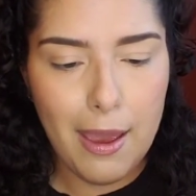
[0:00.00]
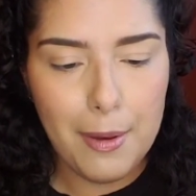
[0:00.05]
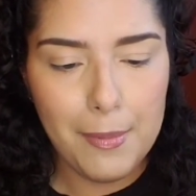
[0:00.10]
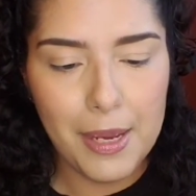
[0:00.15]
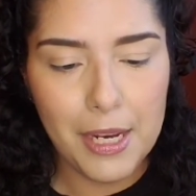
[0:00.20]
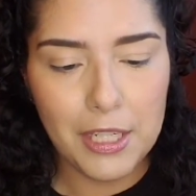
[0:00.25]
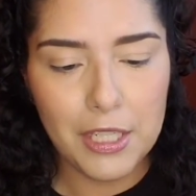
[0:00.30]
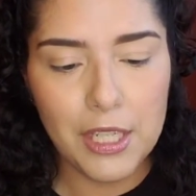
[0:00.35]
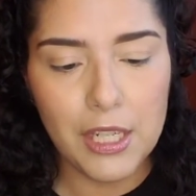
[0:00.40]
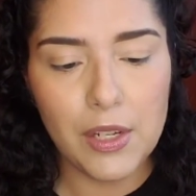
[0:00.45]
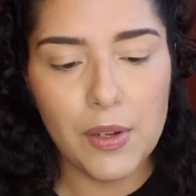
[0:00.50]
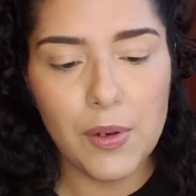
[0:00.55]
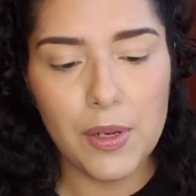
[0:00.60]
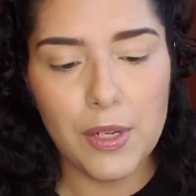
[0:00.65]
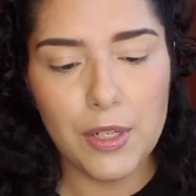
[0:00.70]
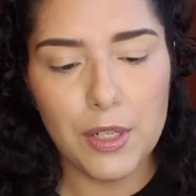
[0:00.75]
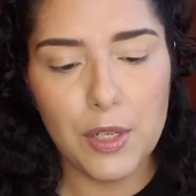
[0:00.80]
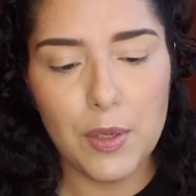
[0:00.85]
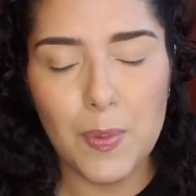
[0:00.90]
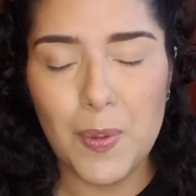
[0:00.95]
I'm actually
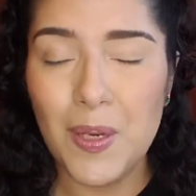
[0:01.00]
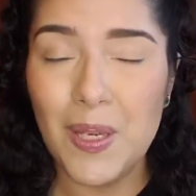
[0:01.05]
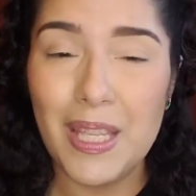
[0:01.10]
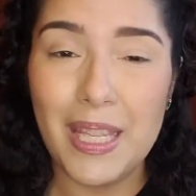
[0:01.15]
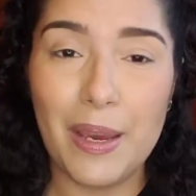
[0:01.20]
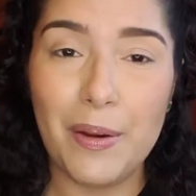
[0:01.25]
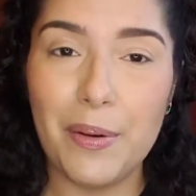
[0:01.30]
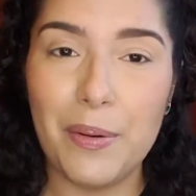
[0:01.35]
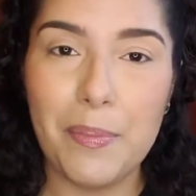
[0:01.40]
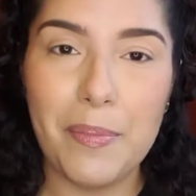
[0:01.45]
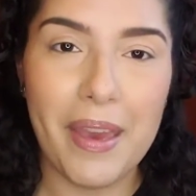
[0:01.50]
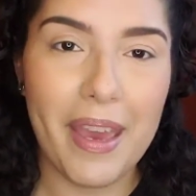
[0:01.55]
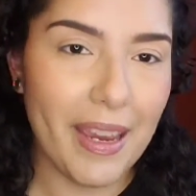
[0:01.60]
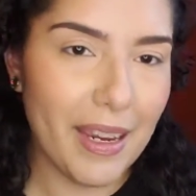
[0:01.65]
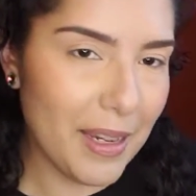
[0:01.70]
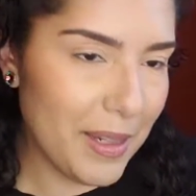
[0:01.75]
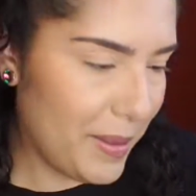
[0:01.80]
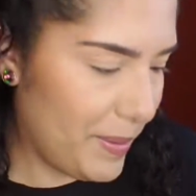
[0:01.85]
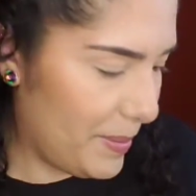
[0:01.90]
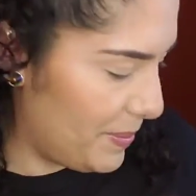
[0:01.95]
going to put that one
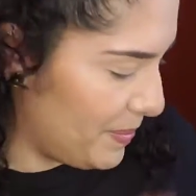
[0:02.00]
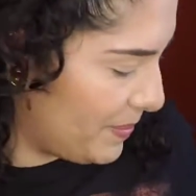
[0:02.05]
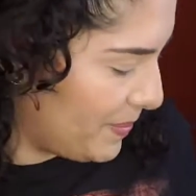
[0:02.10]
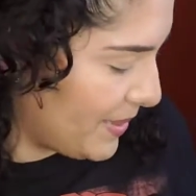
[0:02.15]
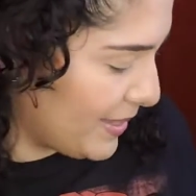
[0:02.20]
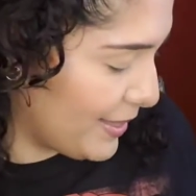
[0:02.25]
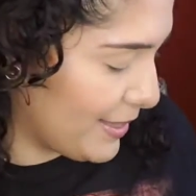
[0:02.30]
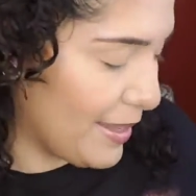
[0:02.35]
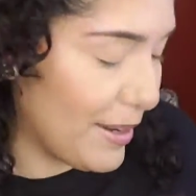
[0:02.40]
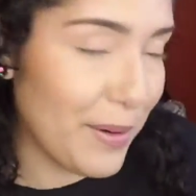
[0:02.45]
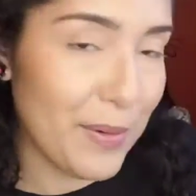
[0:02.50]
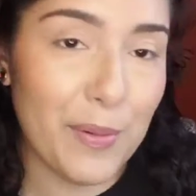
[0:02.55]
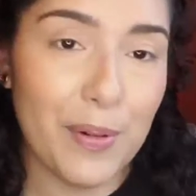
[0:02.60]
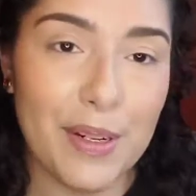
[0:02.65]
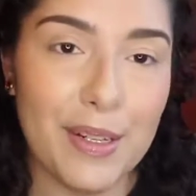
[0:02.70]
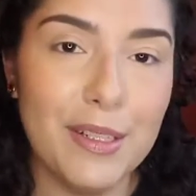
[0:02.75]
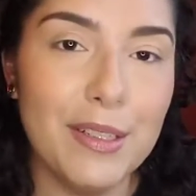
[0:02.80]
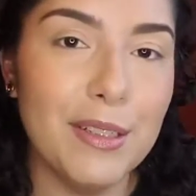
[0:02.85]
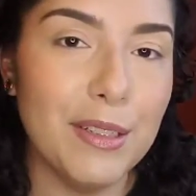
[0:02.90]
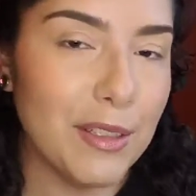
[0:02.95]
back because I don't
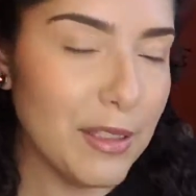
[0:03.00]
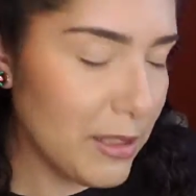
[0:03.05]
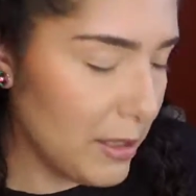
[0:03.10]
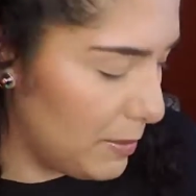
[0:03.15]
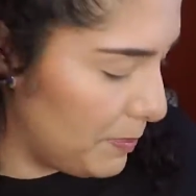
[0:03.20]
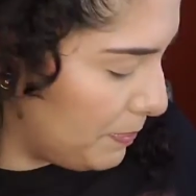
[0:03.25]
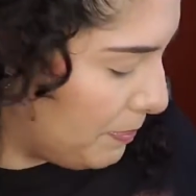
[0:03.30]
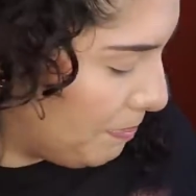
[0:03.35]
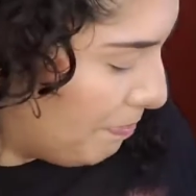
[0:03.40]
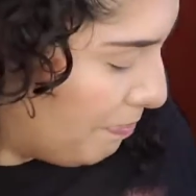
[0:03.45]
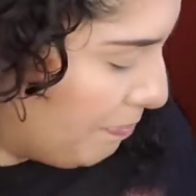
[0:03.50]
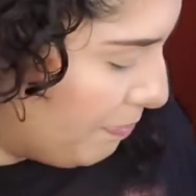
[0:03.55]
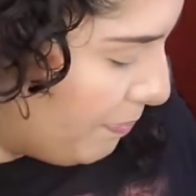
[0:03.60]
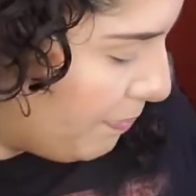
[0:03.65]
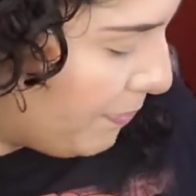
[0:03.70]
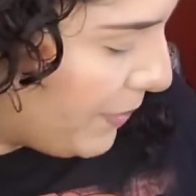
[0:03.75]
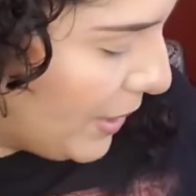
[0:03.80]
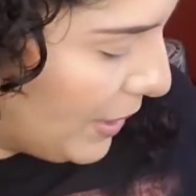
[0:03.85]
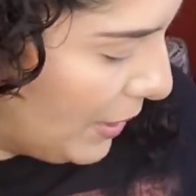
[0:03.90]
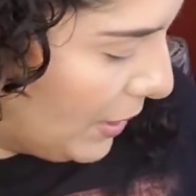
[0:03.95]
want it to
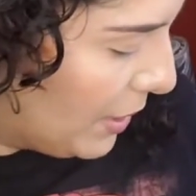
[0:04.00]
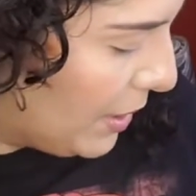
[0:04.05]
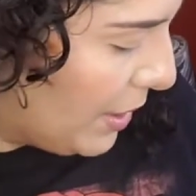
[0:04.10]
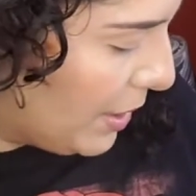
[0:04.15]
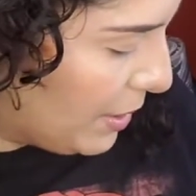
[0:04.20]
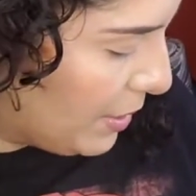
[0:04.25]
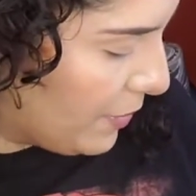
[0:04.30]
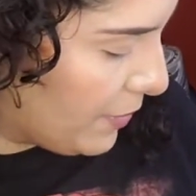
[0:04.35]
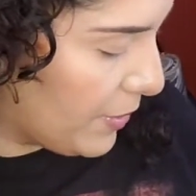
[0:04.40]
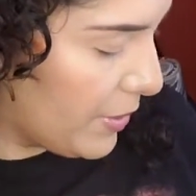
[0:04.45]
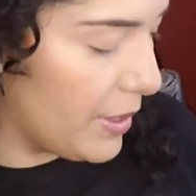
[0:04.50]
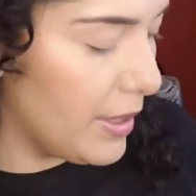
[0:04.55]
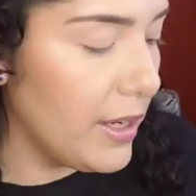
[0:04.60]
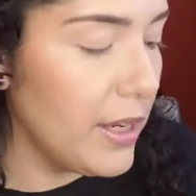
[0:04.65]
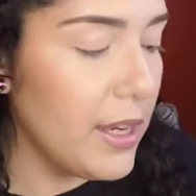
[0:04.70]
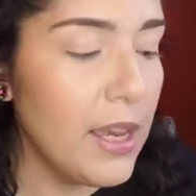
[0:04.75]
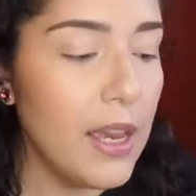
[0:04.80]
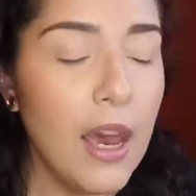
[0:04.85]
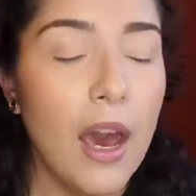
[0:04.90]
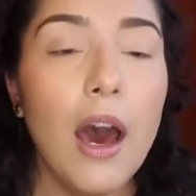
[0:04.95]
spill all over.
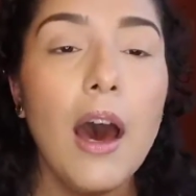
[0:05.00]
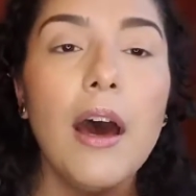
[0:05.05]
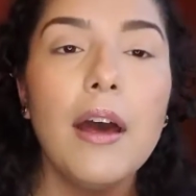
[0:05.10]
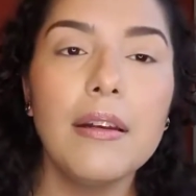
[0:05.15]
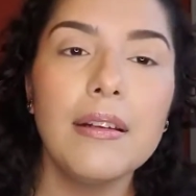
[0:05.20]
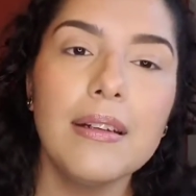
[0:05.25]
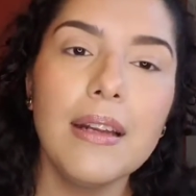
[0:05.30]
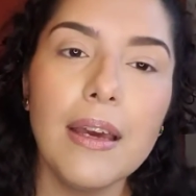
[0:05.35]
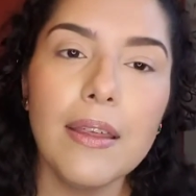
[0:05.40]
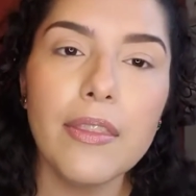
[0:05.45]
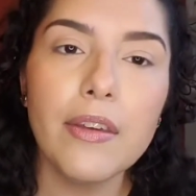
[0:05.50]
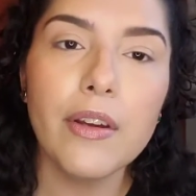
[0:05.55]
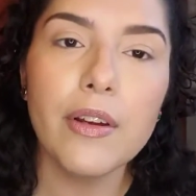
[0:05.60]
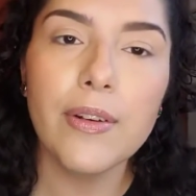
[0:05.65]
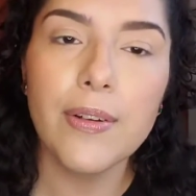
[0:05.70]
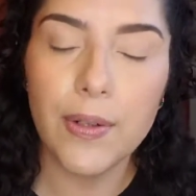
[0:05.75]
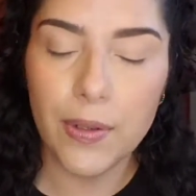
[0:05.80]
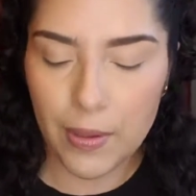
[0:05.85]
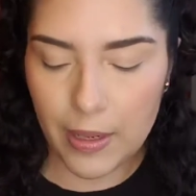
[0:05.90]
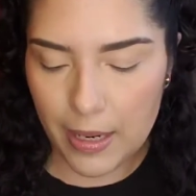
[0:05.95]

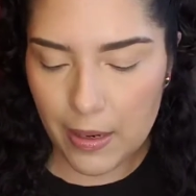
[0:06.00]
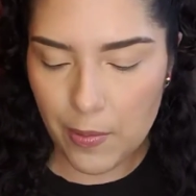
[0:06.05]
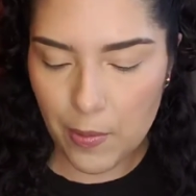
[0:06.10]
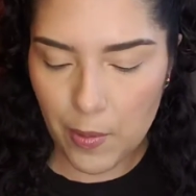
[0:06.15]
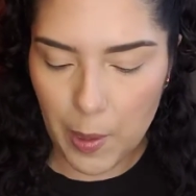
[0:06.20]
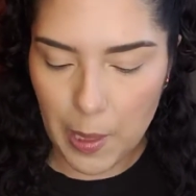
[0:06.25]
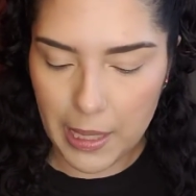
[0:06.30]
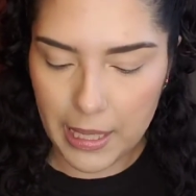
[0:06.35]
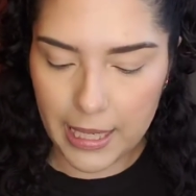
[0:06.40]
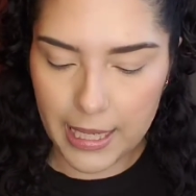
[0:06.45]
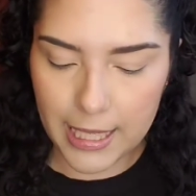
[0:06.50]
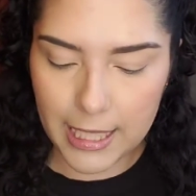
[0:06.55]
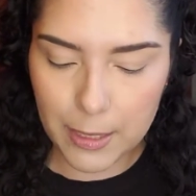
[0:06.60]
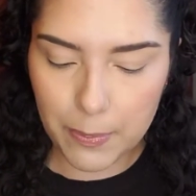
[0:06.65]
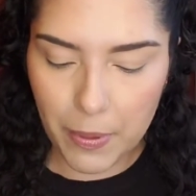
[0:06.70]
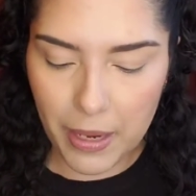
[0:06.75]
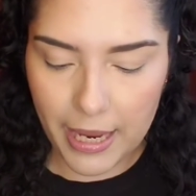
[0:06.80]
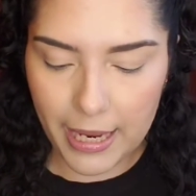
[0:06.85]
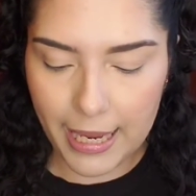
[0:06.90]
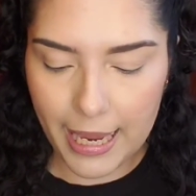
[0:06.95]
Another great one
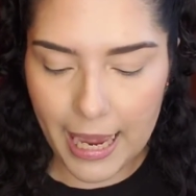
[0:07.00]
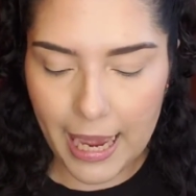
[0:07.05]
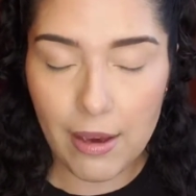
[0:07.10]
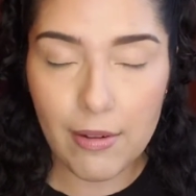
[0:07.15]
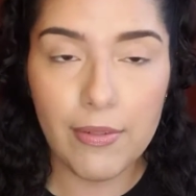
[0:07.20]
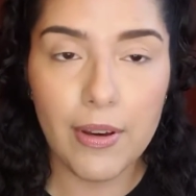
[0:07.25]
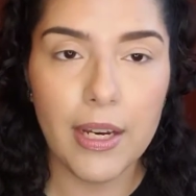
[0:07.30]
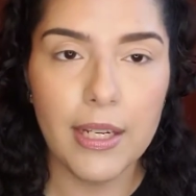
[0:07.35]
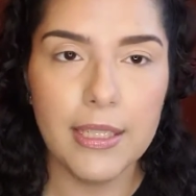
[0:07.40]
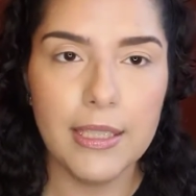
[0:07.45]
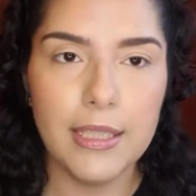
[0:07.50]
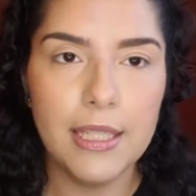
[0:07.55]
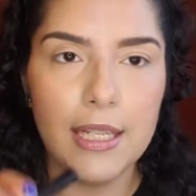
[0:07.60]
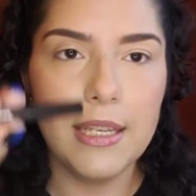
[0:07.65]
is by Kat Von